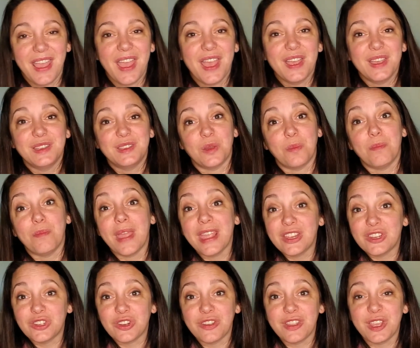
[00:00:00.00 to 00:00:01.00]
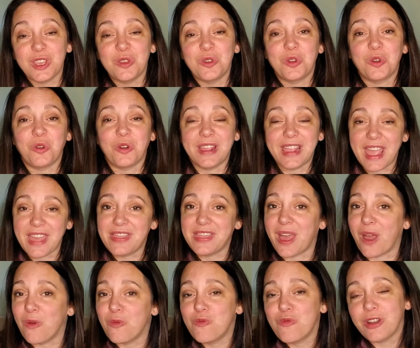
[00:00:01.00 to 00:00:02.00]
So make sure that you create
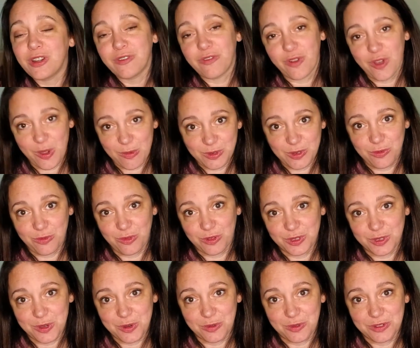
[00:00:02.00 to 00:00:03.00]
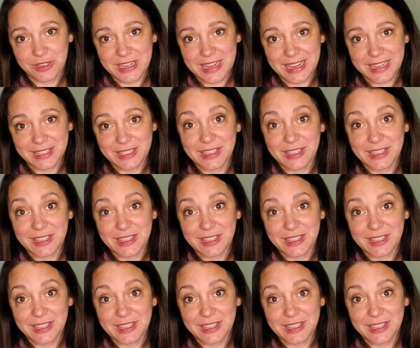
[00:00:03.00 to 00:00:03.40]
that wonderful homeschool routine so